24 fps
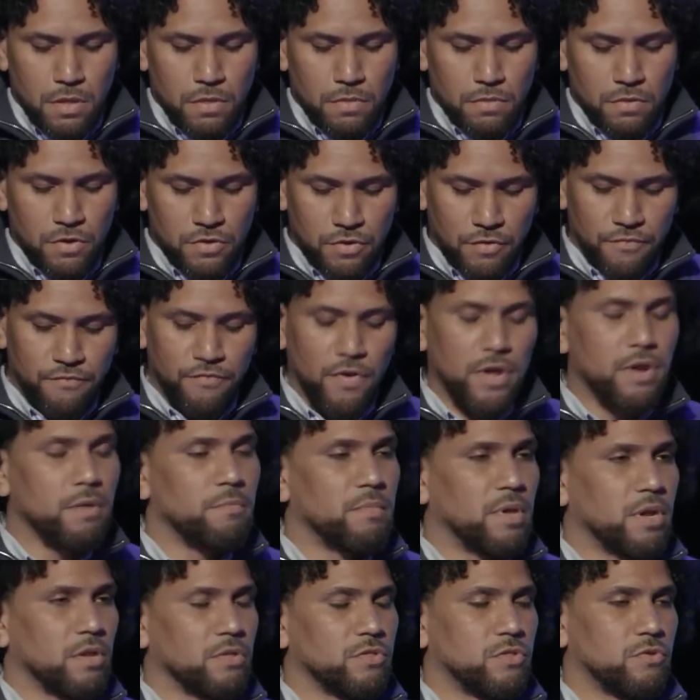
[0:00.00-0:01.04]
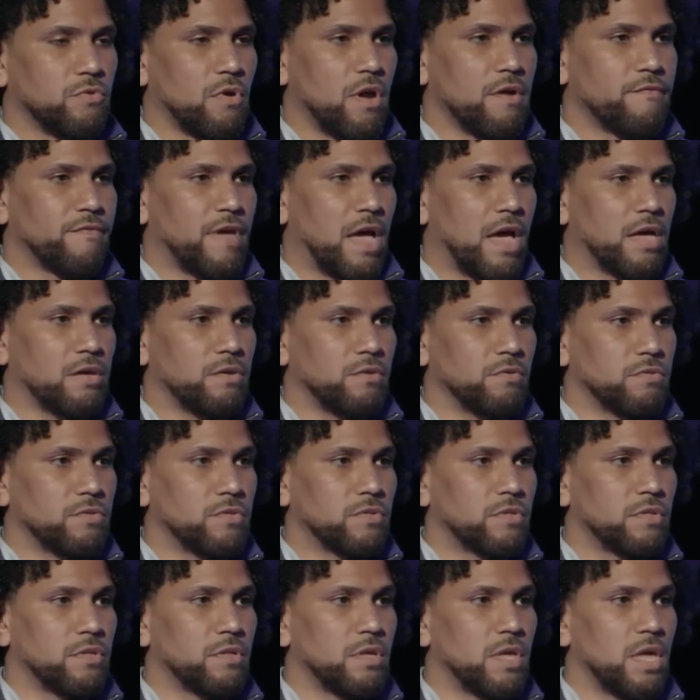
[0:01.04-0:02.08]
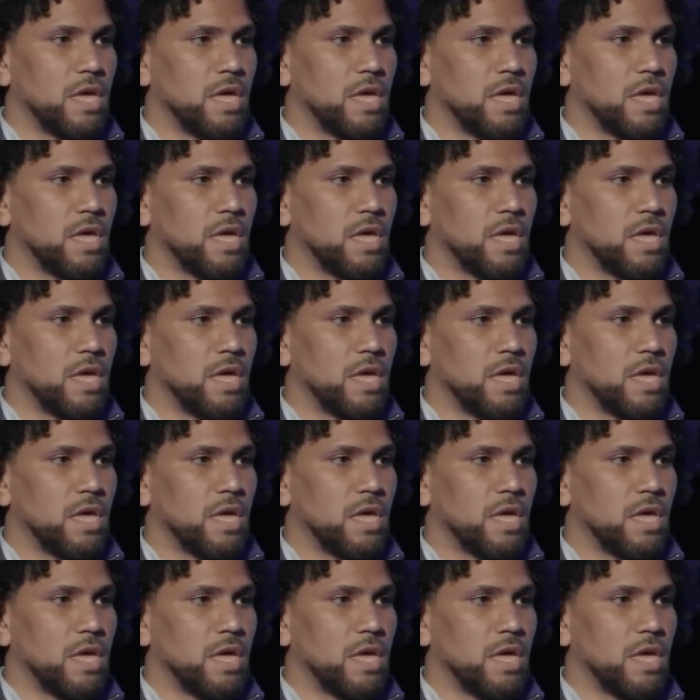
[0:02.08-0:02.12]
These are fundamental to our values.